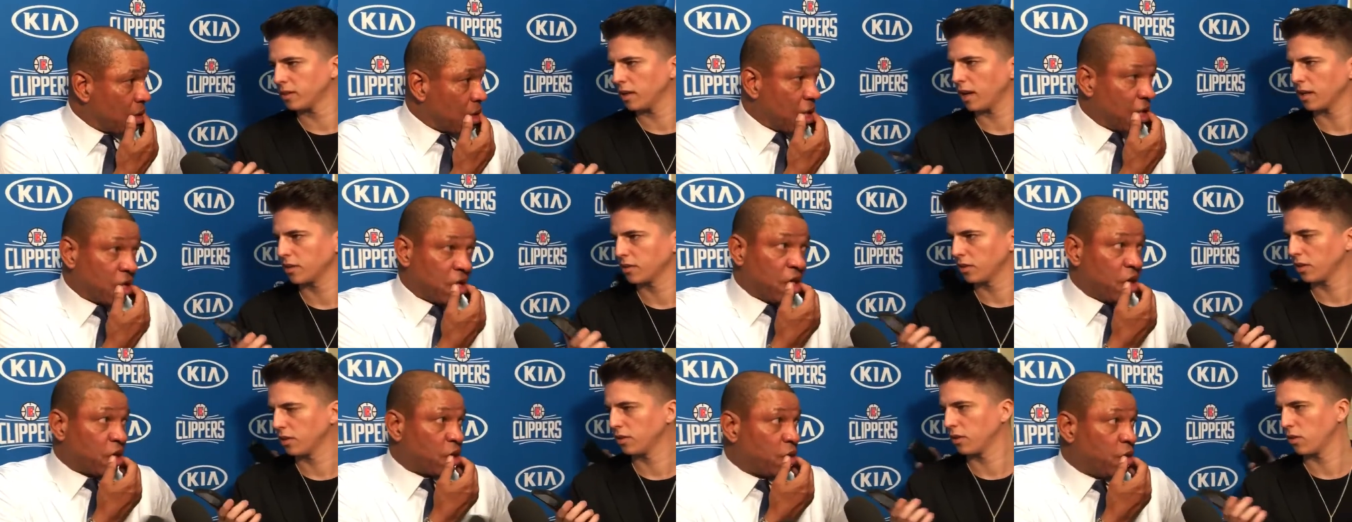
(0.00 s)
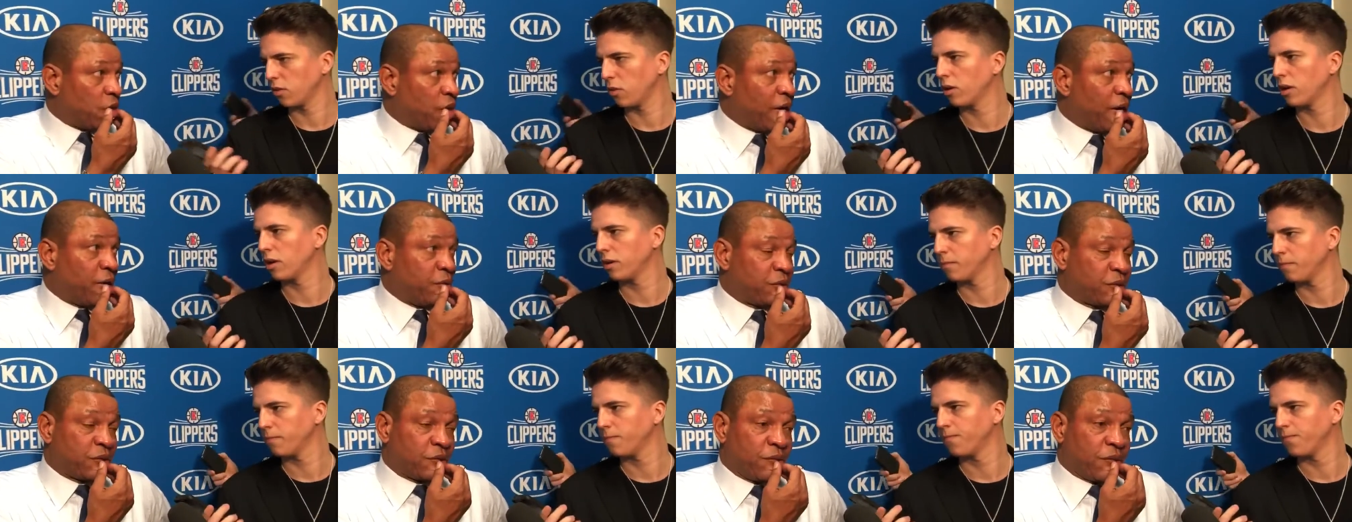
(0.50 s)
Speaker 1: I thought
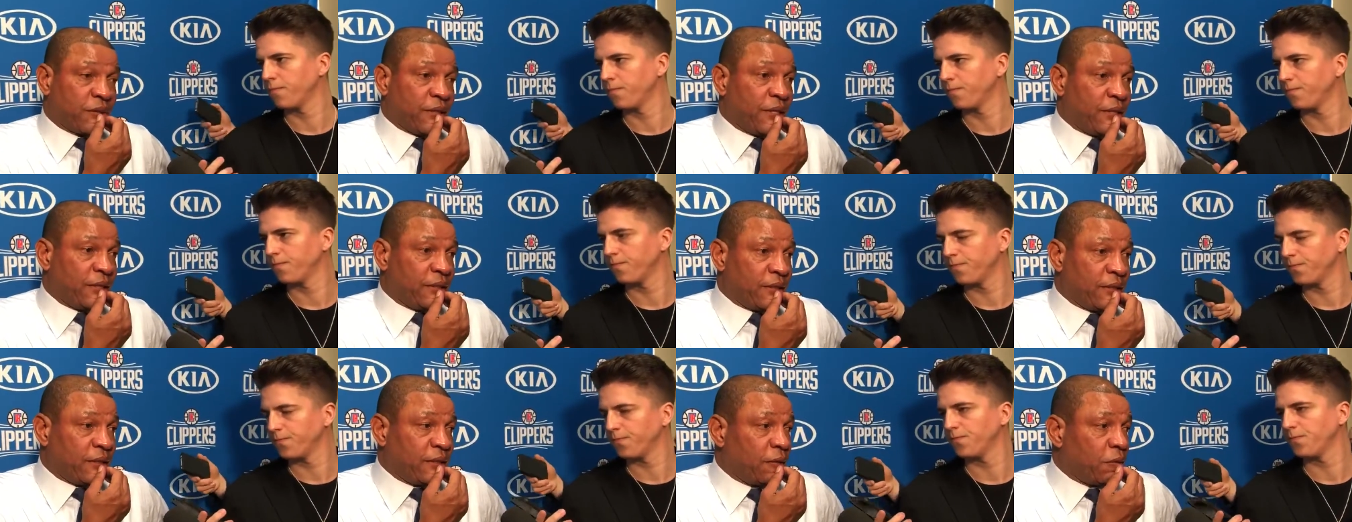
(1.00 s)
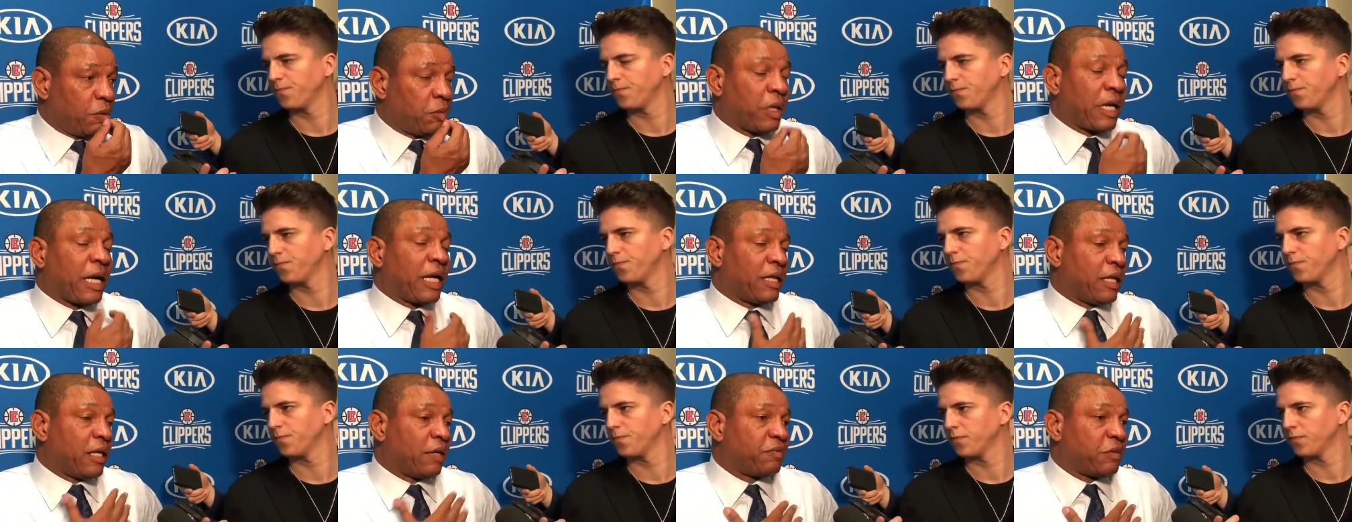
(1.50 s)
Kawhi was great.
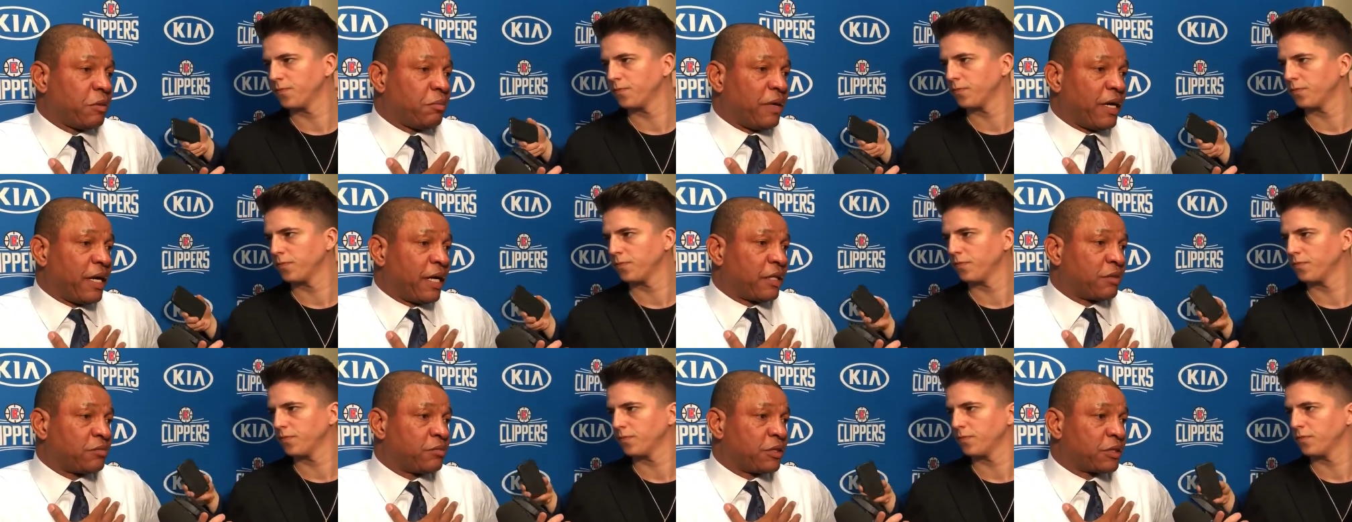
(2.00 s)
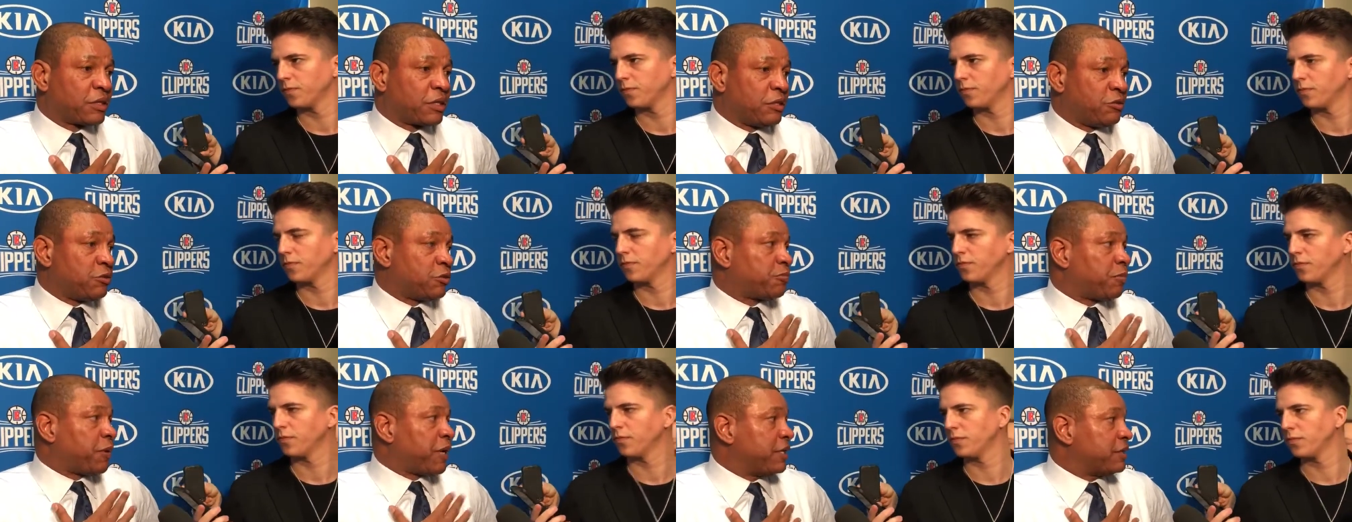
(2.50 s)
What I loved about him was
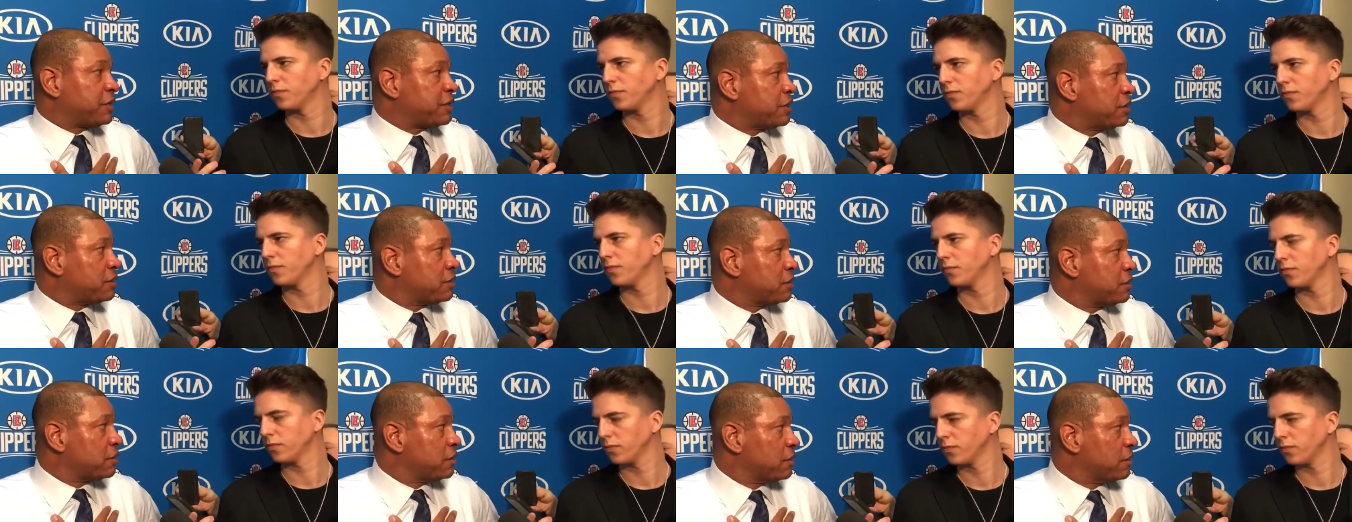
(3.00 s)
he was patient.